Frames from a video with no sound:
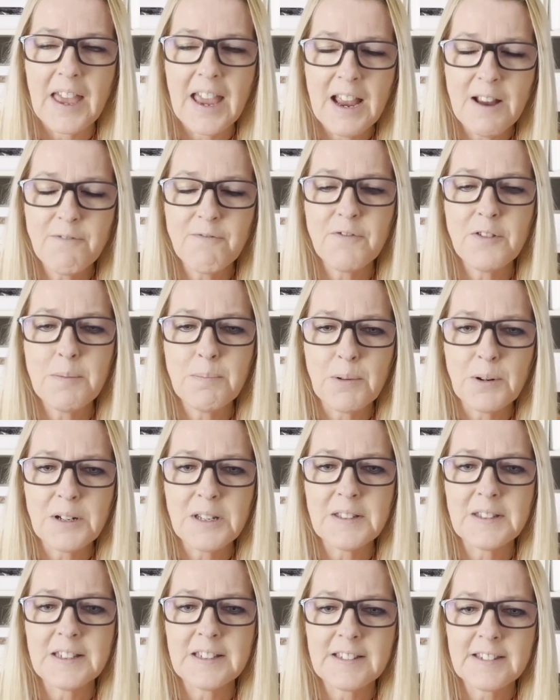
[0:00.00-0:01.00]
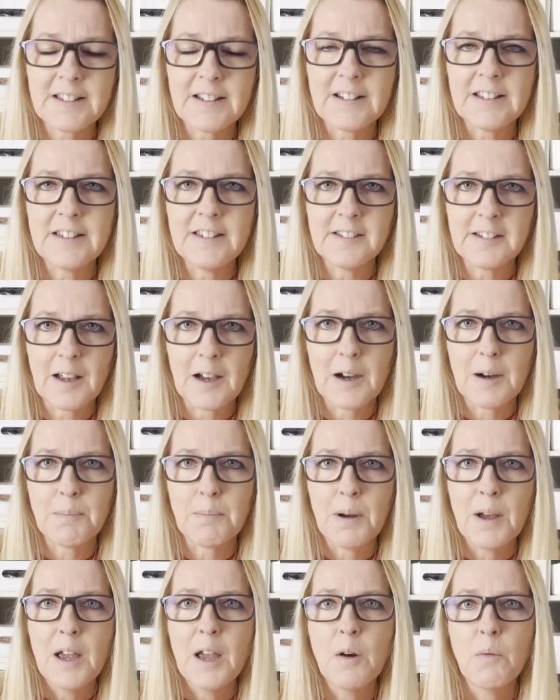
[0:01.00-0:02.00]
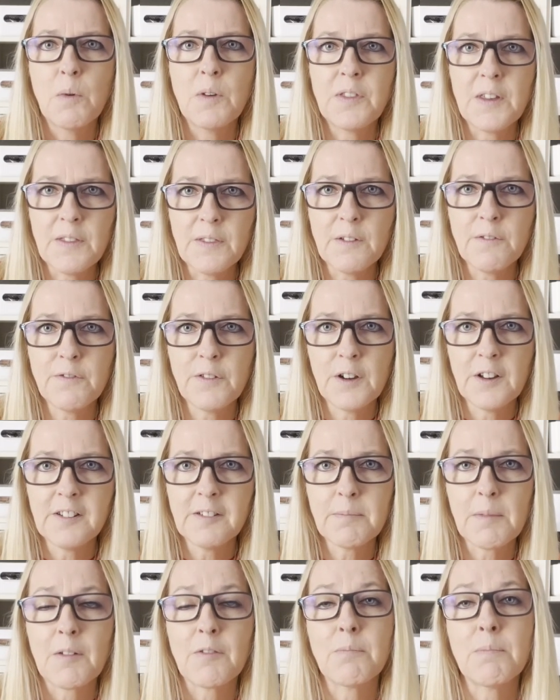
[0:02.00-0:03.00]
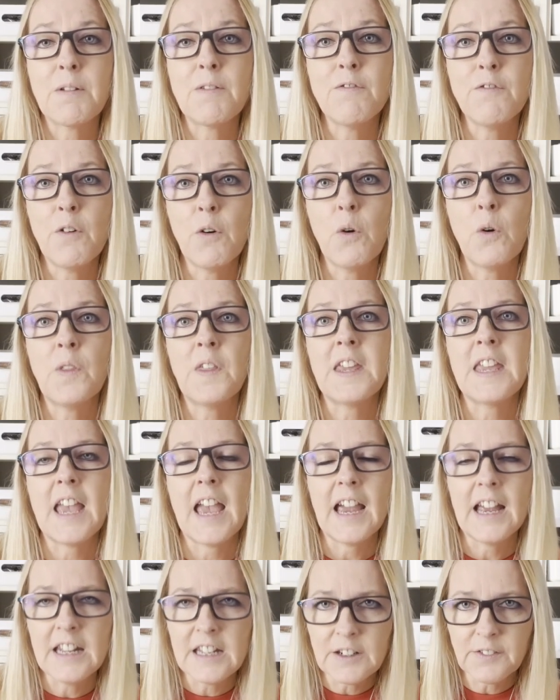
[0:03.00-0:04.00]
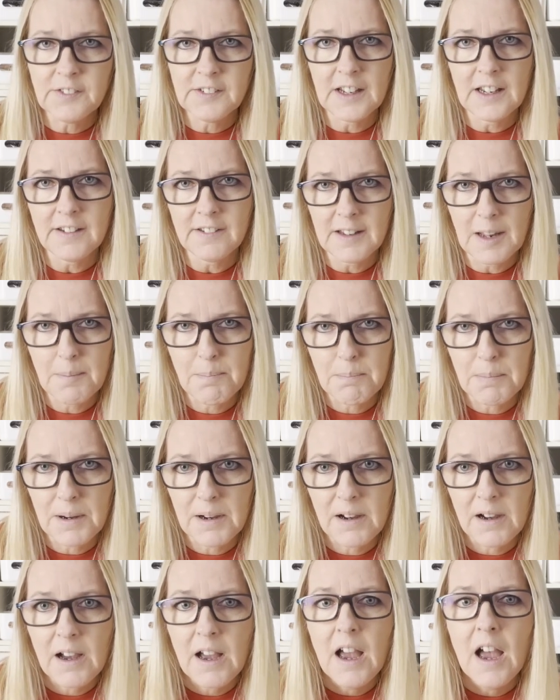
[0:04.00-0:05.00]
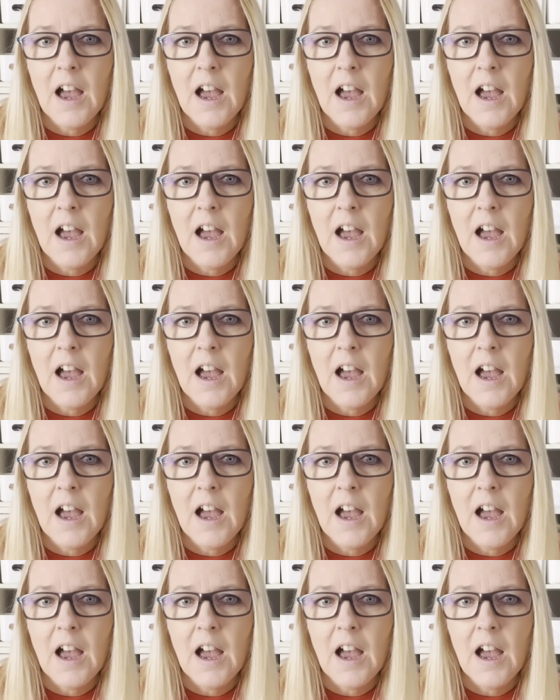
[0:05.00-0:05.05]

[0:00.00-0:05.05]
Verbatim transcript: Everybody that signs up within the first month before the end of September